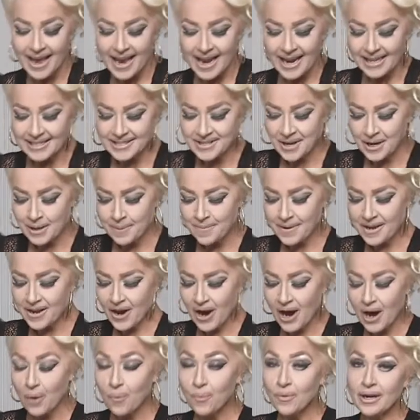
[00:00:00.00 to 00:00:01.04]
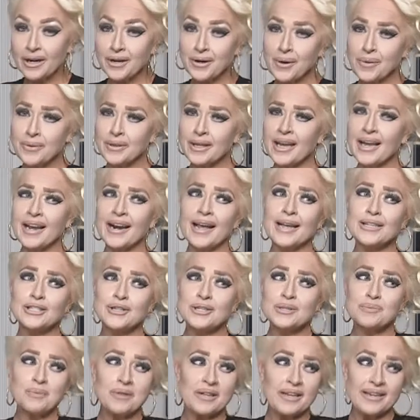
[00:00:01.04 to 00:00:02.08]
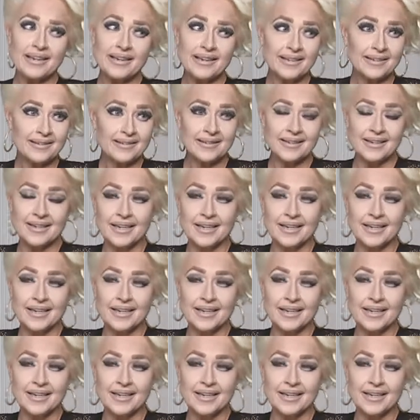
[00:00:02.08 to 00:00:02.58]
It's going to be our one and only, and I just pleaded